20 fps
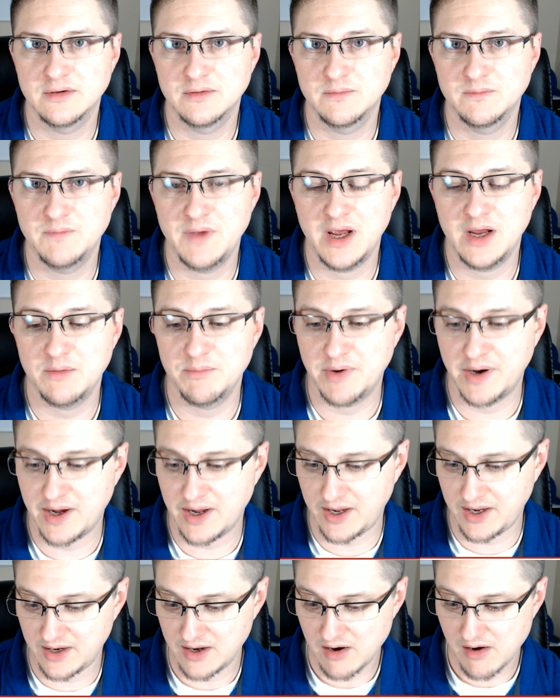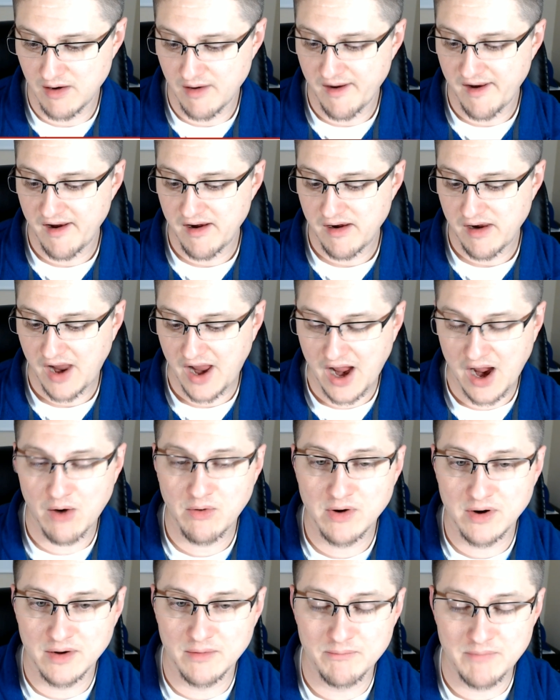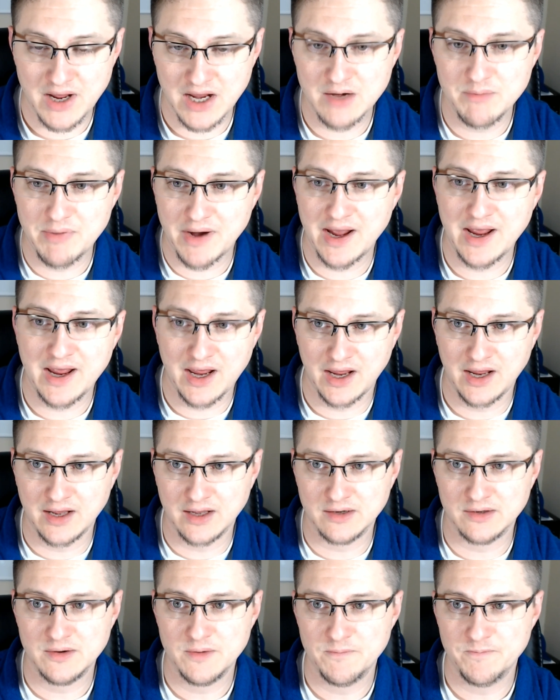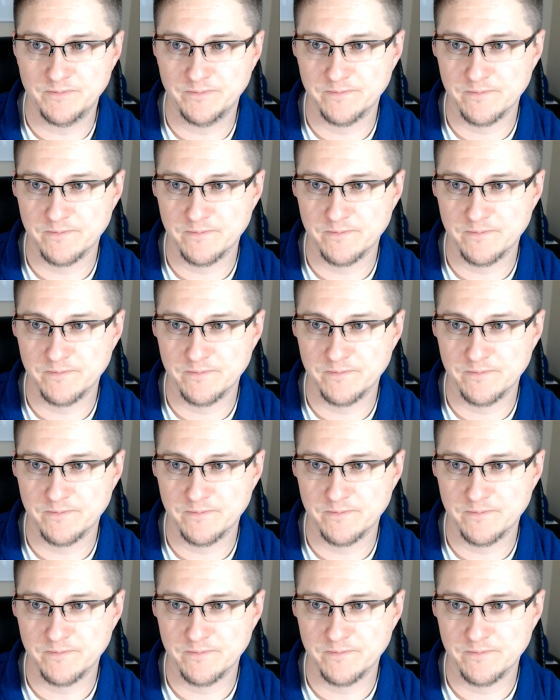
made by hand.